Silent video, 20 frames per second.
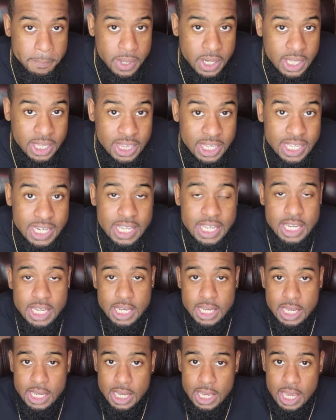clinic
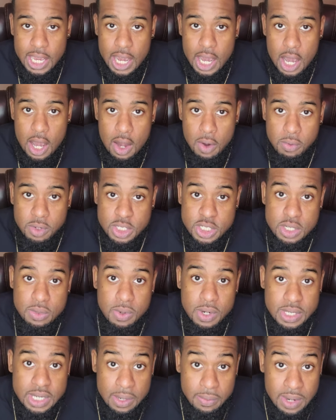where she
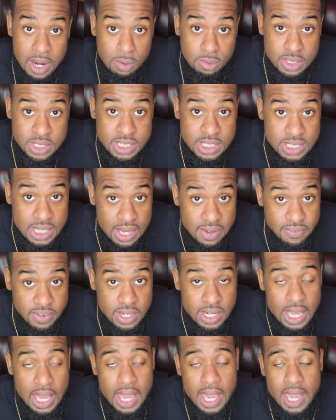worked at when I was
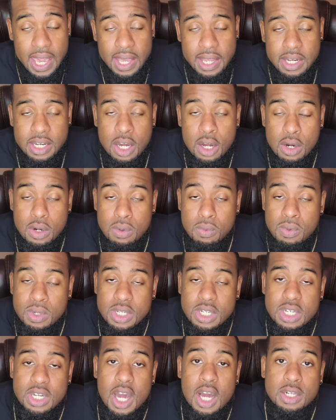7, and one
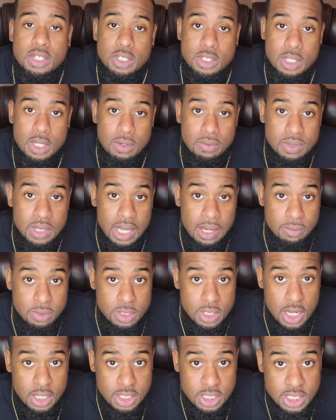of the doctors there, her name
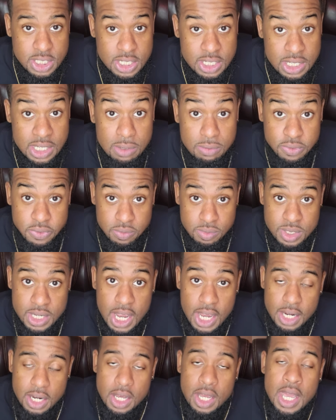was Dr. Chen, he was from
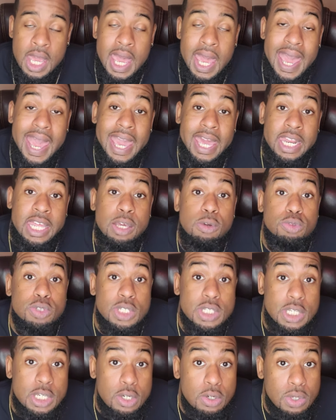China, and he
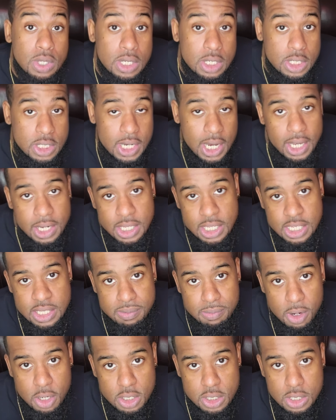was skilled in
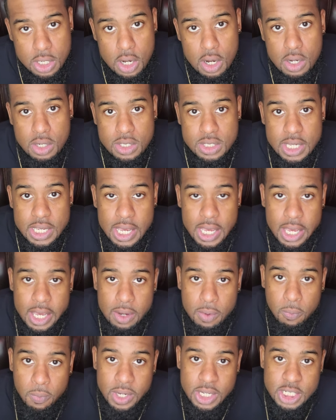Chinese martial arts
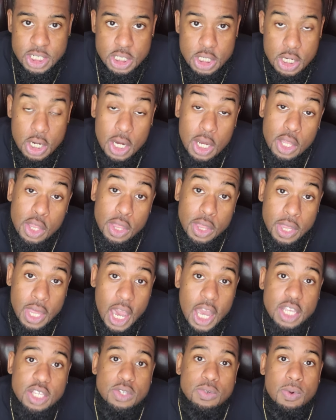and Wing Chun.
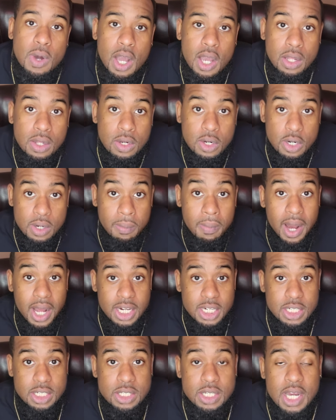That's why I learned
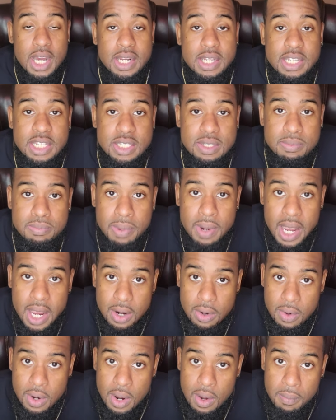my Chinese
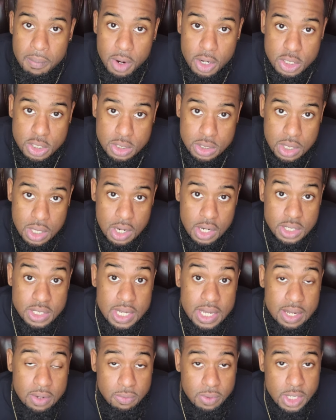background martial arts
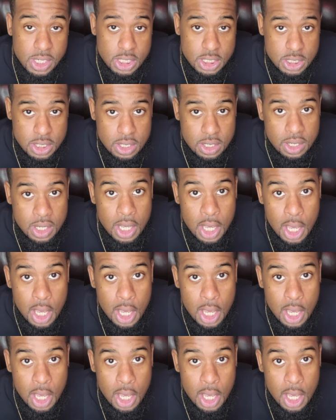and Wing Chun.